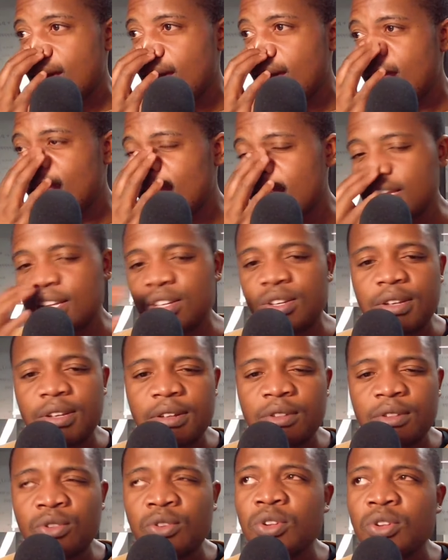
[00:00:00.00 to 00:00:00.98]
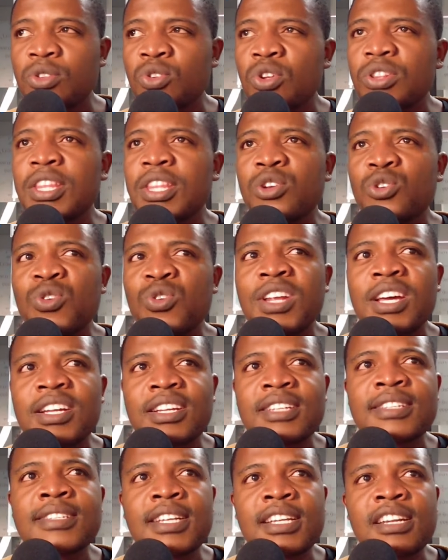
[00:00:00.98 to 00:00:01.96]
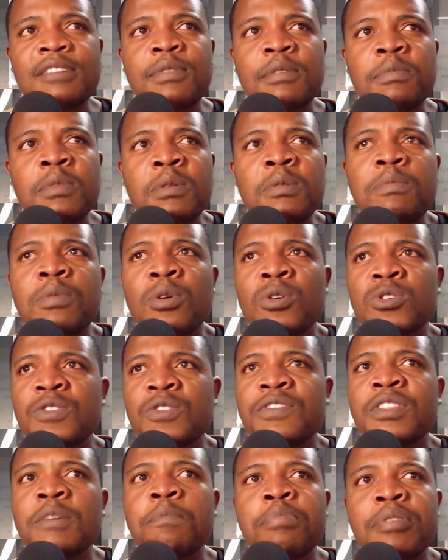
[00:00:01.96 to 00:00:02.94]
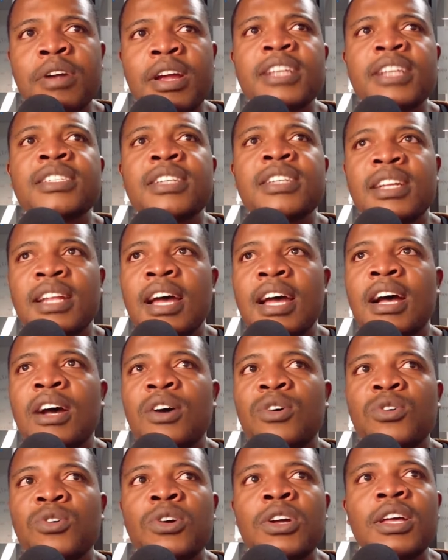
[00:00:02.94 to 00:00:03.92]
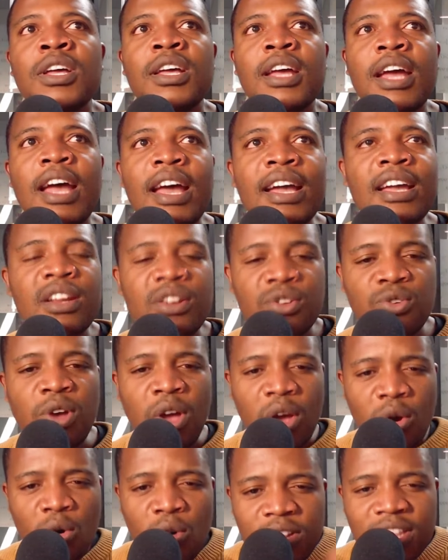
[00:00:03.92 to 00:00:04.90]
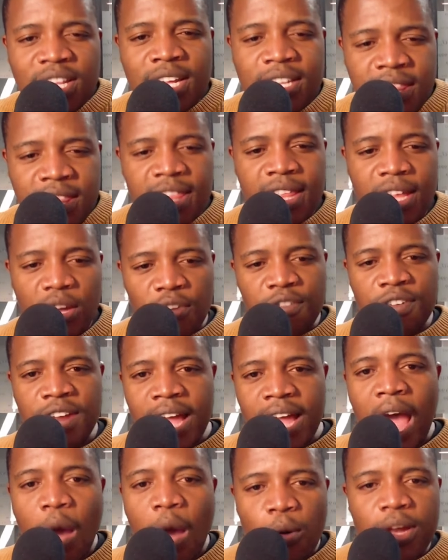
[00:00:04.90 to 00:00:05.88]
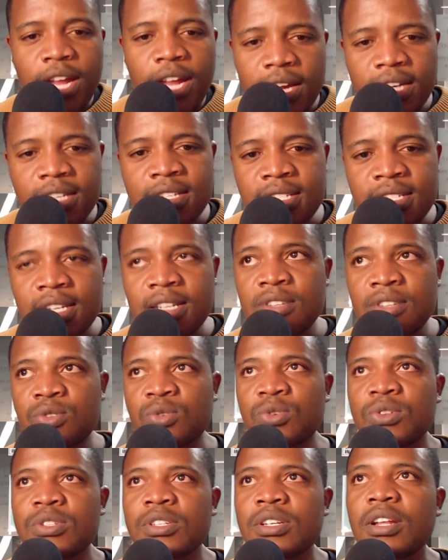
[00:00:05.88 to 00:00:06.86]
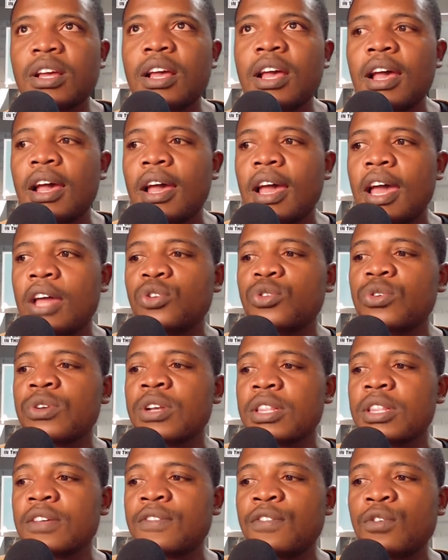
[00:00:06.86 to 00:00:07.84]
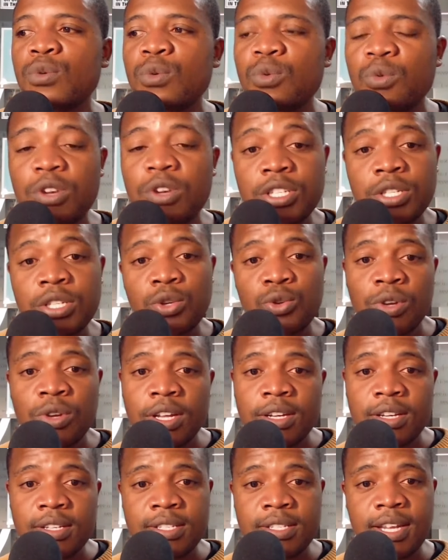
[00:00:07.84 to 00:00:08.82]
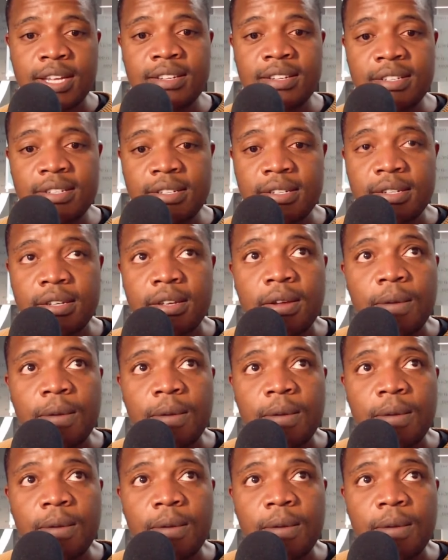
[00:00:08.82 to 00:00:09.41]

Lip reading: And that, not that you don't understand it, but maybe because of the pressure now, I agree you are on that thing of like, I want to understand this question. And you read the following question, you don't understand it.